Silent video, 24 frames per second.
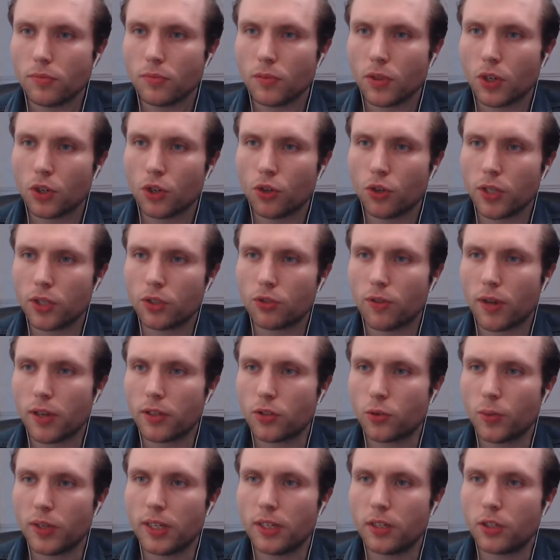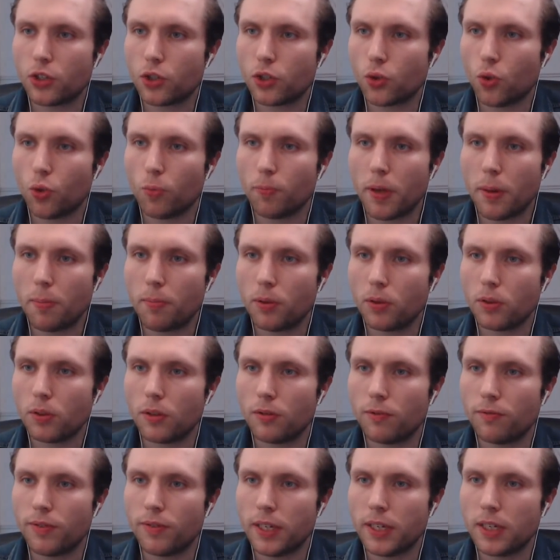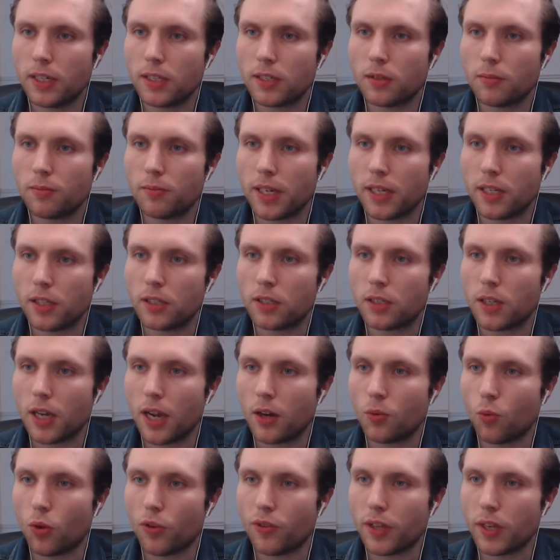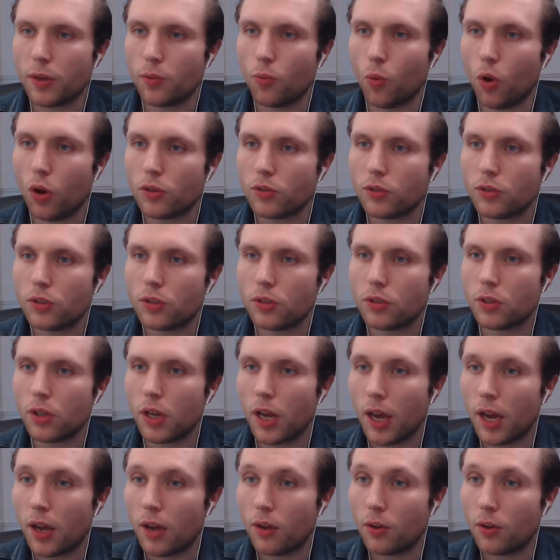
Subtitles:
Chris Grant, we need to show people veganism is what they want, and